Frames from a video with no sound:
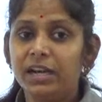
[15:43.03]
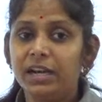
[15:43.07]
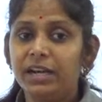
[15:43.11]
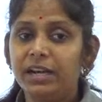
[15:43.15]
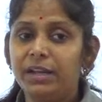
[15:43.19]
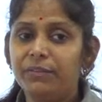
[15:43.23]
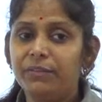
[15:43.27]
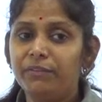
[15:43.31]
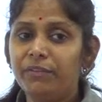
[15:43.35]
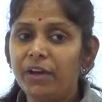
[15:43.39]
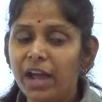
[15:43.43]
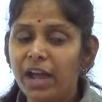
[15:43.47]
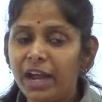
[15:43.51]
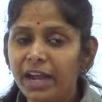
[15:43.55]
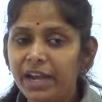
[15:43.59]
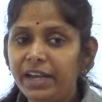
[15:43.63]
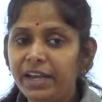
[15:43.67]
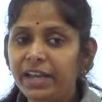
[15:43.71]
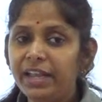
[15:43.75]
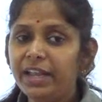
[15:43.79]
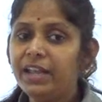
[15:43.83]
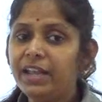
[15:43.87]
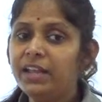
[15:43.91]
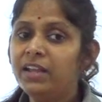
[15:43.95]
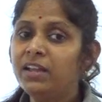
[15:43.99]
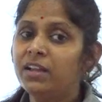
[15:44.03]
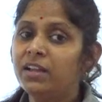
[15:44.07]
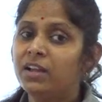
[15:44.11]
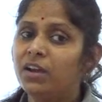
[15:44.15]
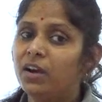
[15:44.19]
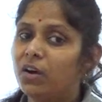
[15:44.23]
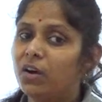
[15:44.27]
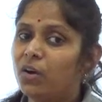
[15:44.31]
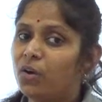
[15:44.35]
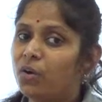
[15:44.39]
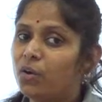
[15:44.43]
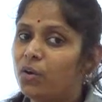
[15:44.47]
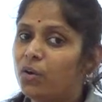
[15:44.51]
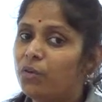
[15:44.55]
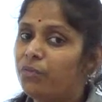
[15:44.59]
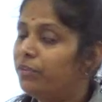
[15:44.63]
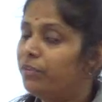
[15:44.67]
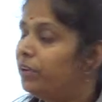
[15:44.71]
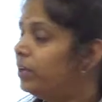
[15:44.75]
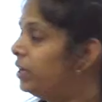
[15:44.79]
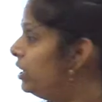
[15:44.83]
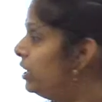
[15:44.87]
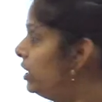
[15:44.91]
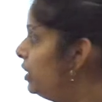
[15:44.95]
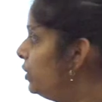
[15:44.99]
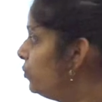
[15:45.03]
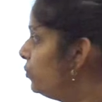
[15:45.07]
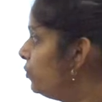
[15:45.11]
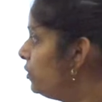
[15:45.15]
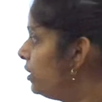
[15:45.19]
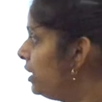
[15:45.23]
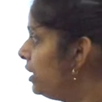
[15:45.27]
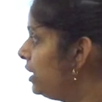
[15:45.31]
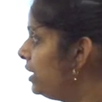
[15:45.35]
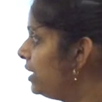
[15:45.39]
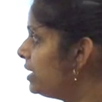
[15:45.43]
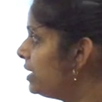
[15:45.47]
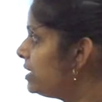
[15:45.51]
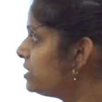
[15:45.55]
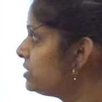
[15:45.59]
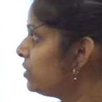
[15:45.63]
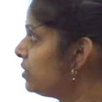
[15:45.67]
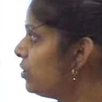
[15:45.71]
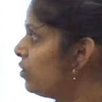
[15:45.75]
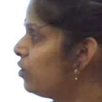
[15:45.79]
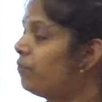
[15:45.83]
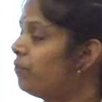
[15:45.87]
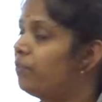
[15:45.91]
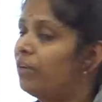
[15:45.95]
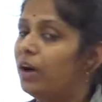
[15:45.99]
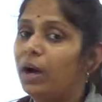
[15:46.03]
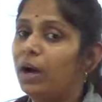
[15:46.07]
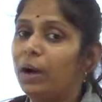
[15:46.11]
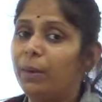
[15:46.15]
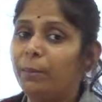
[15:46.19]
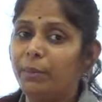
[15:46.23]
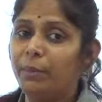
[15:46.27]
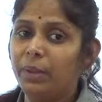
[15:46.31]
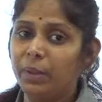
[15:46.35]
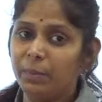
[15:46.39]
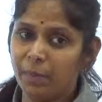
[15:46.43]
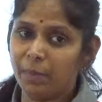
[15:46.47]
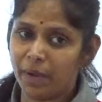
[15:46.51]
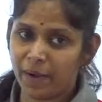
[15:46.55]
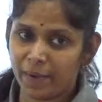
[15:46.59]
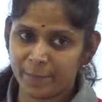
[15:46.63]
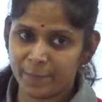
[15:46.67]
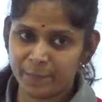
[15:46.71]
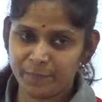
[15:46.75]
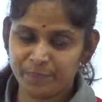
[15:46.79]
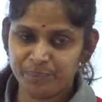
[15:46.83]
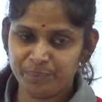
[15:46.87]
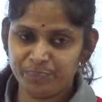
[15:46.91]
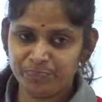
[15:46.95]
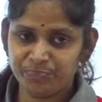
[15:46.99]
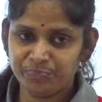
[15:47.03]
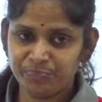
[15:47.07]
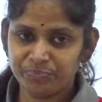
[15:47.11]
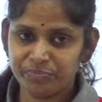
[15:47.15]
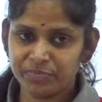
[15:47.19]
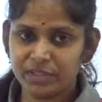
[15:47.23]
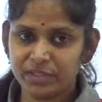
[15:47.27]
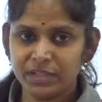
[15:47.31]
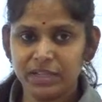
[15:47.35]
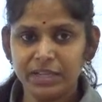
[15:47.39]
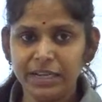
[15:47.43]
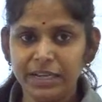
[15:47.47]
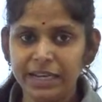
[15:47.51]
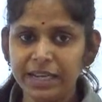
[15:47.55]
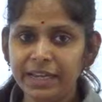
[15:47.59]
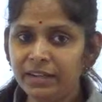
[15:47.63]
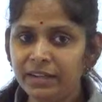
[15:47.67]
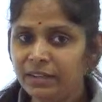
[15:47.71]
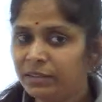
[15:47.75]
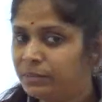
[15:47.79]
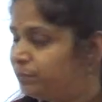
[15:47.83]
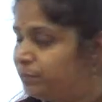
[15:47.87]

dividing of nucleus of amoeba. Clear?